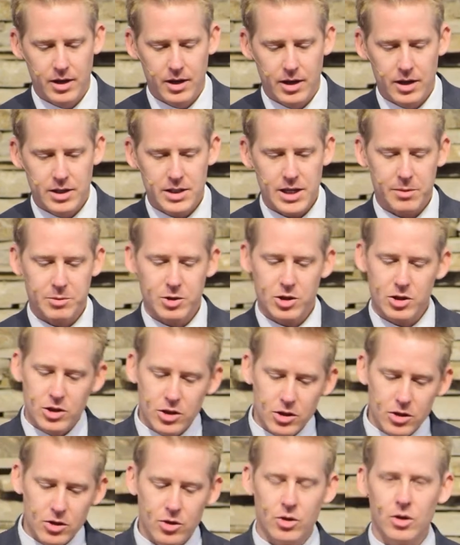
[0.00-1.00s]
Chapter
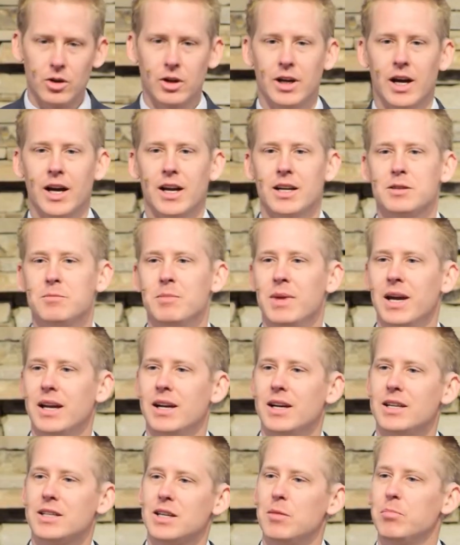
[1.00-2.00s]
2, God has made
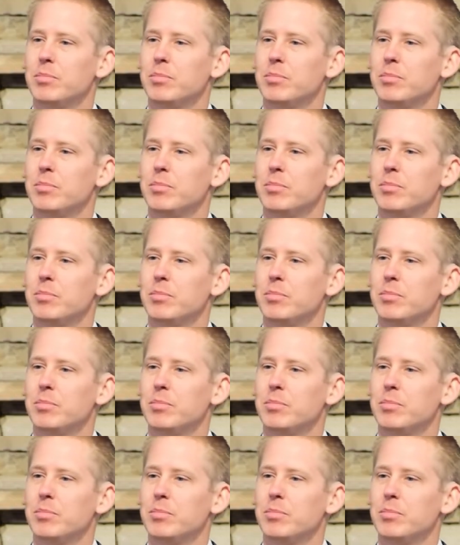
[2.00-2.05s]
us a